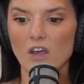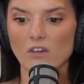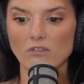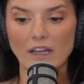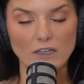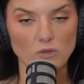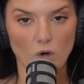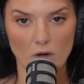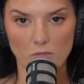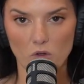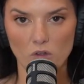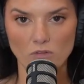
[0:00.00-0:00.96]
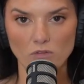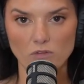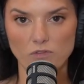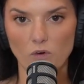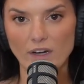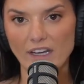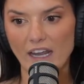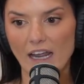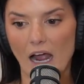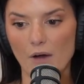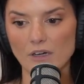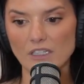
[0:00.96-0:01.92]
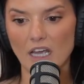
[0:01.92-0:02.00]
like normal 48
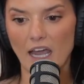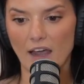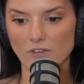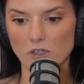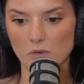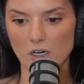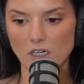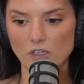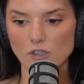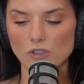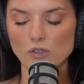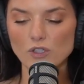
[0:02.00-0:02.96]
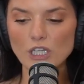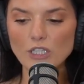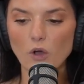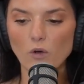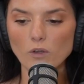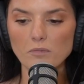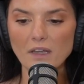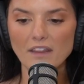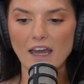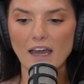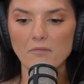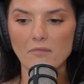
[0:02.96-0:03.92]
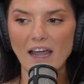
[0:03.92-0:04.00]
hours afterward. So she told me
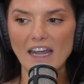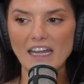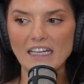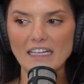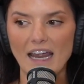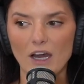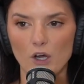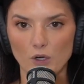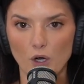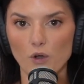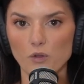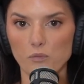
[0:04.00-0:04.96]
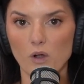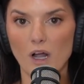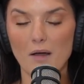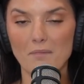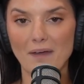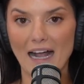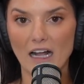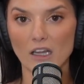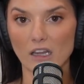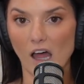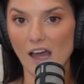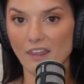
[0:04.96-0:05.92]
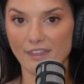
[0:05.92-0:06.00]
that my hair growth will come back a
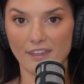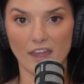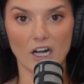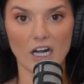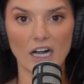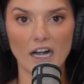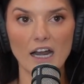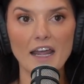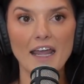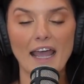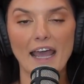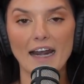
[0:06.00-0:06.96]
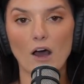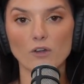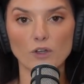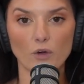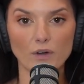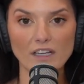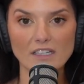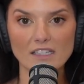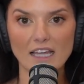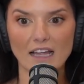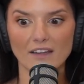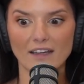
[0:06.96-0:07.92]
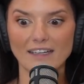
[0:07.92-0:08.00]
lot thinner, and I'll notice
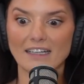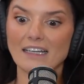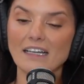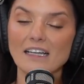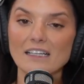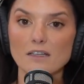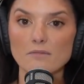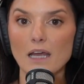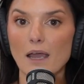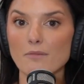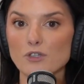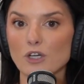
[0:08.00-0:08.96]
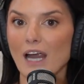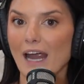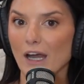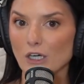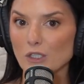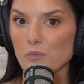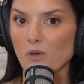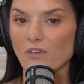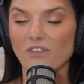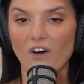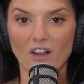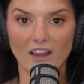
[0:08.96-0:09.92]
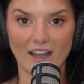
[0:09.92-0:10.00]
that like sometimes your hairs will
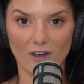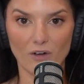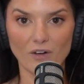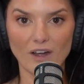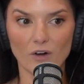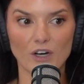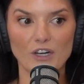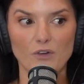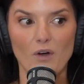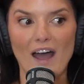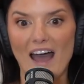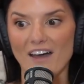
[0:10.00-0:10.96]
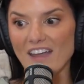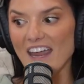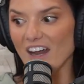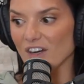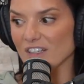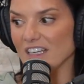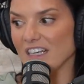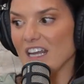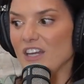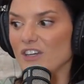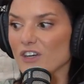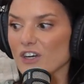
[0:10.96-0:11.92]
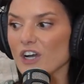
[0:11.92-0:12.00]
fall out, or you'll have hairs like
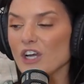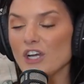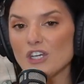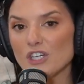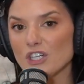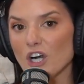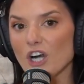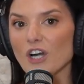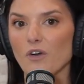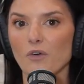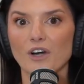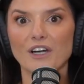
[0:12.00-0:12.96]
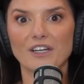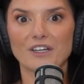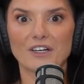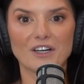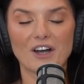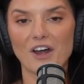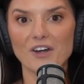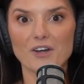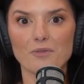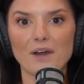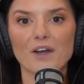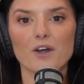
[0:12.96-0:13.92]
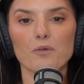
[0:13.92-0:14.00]
in your shirt or in your
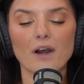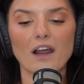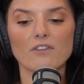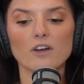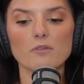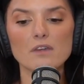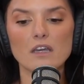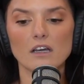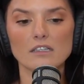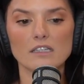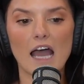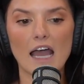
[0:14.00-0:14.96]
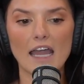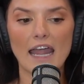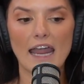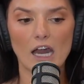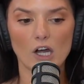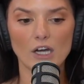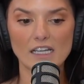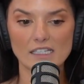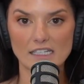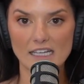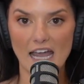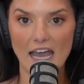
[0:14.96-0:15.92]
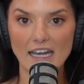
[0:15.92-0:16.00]
underwear or whatever, because that hair is
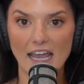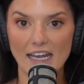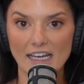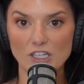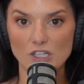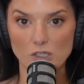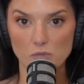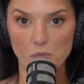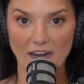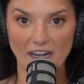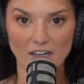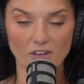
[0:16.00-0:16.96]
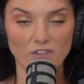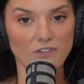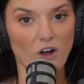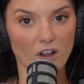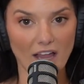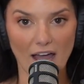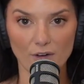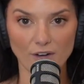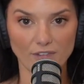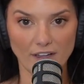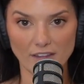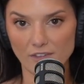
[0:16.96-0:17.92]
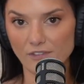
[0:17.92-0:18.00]
dead and it's just waiting to fall out of
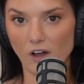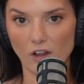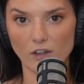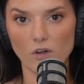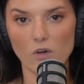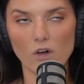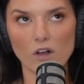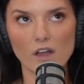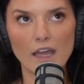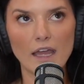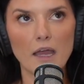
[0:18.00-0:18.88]
like the follicle.